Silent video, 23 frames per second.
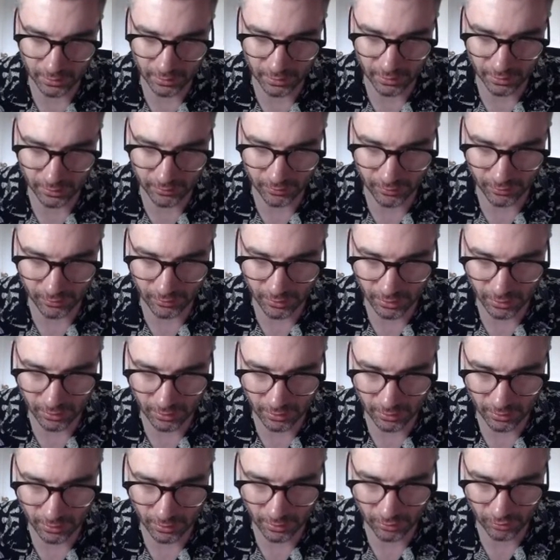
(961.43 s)
There's only
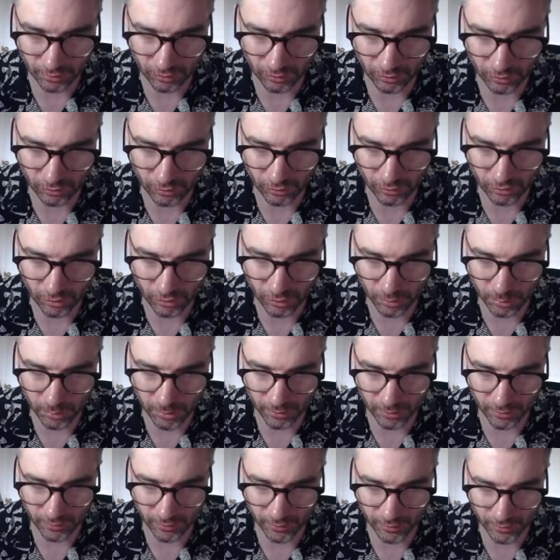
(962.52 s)
2
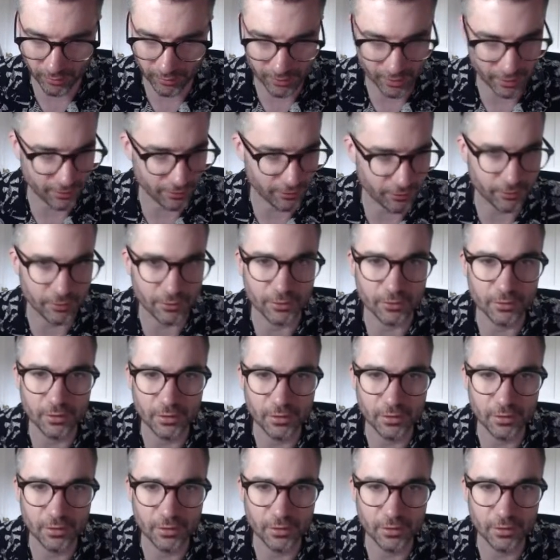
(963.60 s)
moves on this dance floor.